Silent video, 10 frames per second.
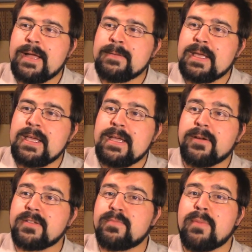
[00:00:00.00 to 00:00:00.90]
he
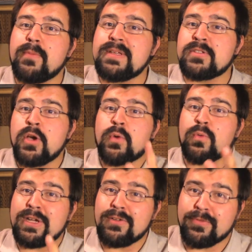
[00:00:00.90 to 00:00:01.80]
hears Bumblebee's
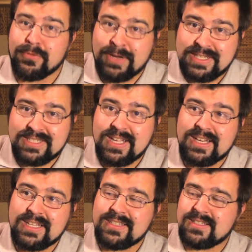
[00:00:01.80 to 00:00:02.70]
real voice, not
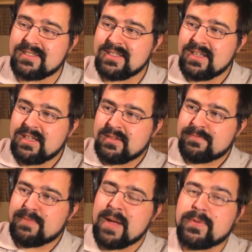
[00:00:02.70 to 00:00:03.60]
his
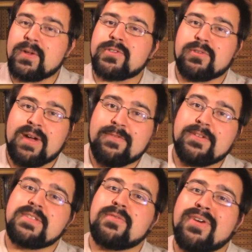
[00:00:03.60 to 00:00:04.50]
pop culture
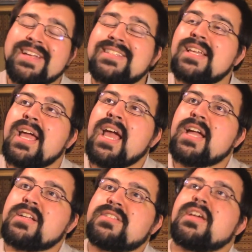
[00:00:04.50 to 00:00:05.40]
reference voice,
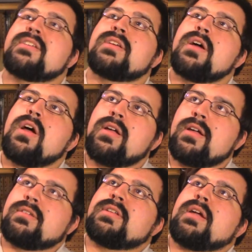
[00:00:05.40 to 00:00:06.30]
and it says,
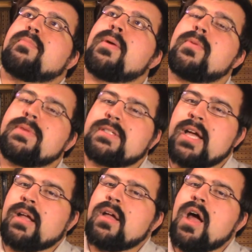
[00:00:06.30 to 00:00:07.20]
and he's like, Bumblebee's
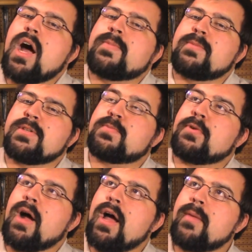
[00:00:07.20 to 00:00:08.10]
like, Optimus
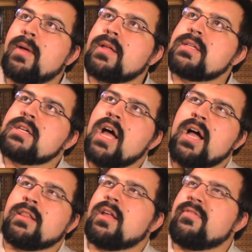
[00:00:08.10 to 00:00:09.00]
Prime,
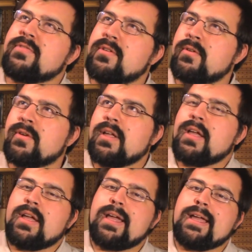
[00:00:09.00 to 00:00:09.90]
I love you.
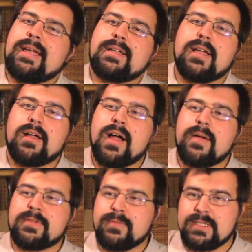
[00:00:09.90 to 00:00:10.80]
And
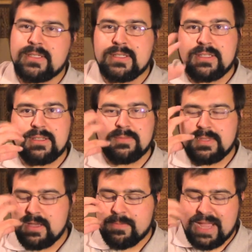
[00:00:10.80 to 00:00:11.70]
Optimus
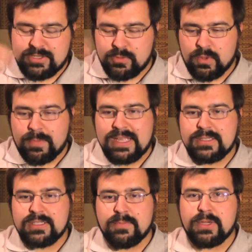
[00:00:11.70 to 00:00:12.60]
the Apache Warpaint
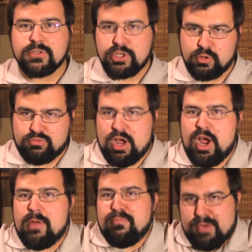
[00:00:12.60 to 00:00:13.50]
disappears, and he goes,
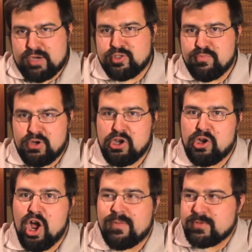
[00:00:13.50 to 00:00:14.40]
I am back to being
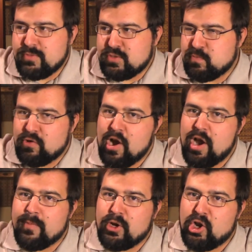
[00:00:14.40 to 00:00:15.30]
Optimus
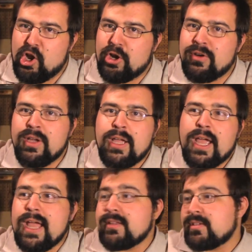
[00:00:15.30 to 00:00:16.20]
Prime again.
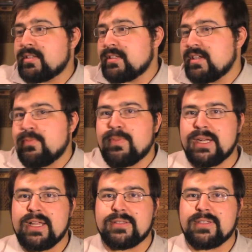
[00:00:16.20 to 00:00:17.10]
And since
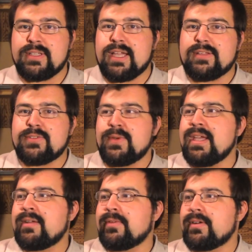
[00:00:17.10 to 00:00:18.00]
everybody else is like,
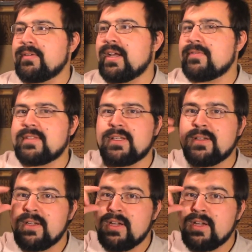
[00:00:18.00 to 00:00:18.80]
sweet, we don't have to